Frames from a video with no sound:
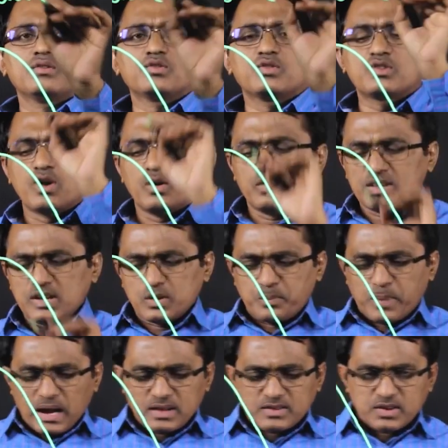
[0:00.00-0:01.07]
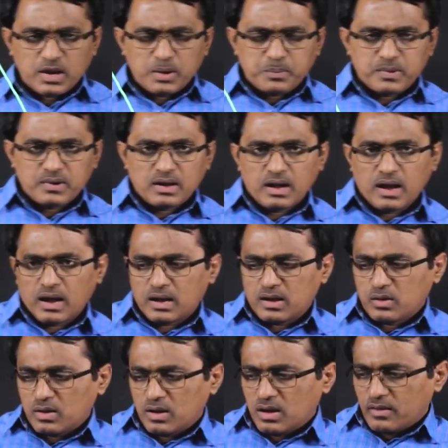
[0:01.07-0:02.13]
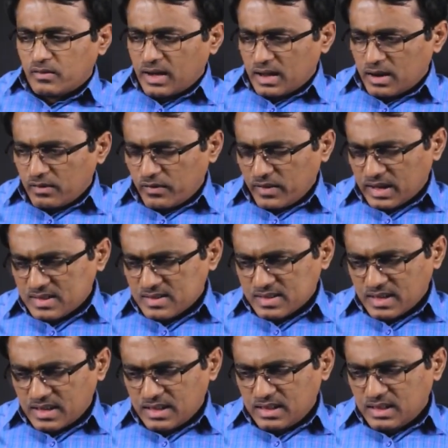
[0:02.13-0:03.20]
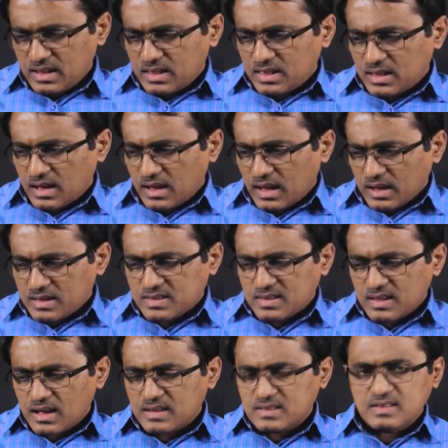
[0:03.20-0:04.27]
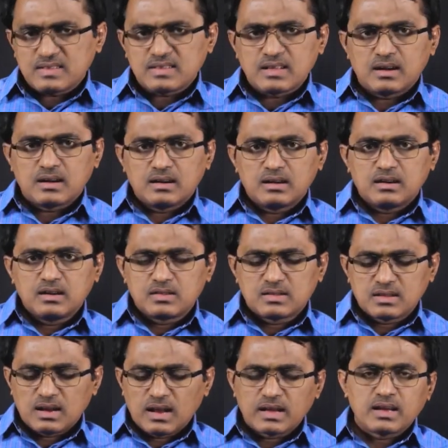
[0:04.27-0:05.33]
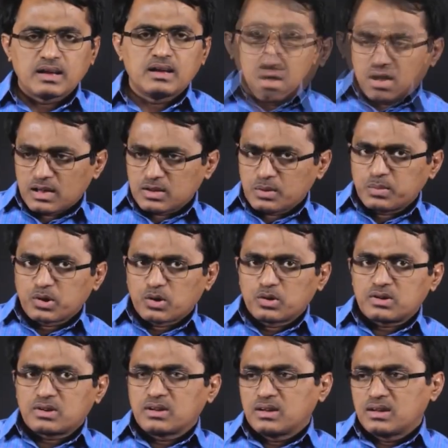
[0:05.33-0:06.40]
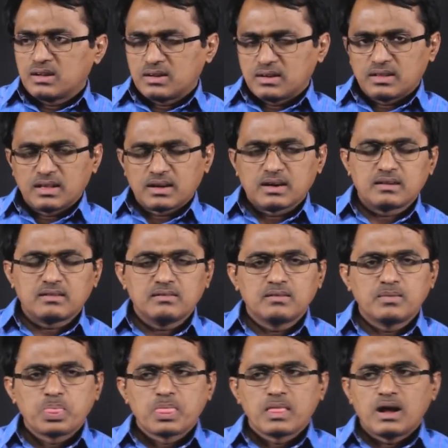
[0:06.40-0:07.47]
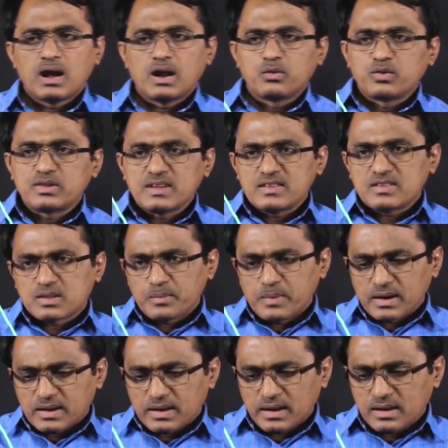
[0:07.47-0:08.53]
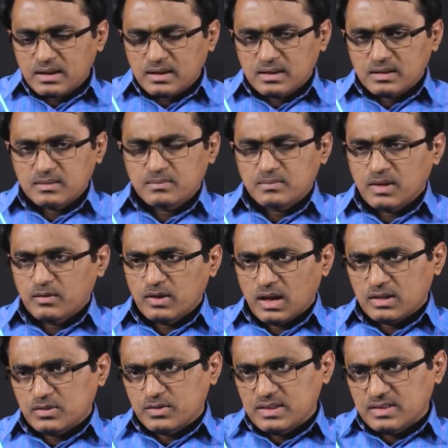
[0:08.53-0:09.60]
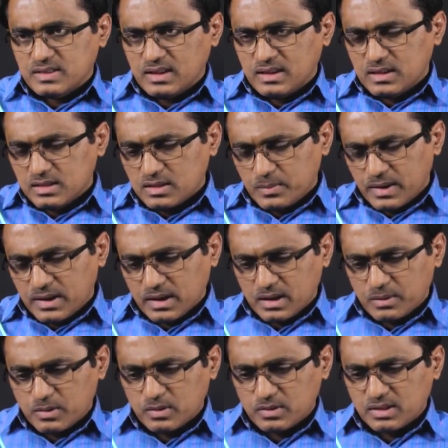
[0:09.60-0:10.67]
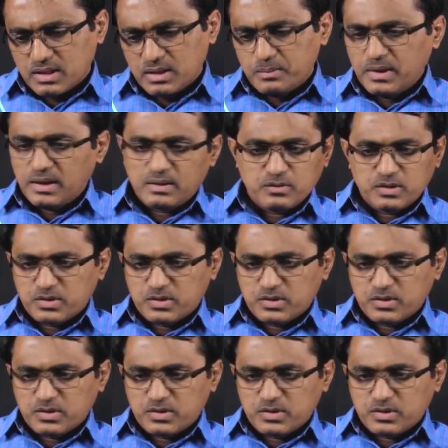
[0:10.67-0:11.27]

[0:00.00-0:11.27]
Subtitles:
So, which is bell shaped, and where if we can see the x axis is like a asymptote to the curve, and which is symmetric, as we see symmetric about the mean,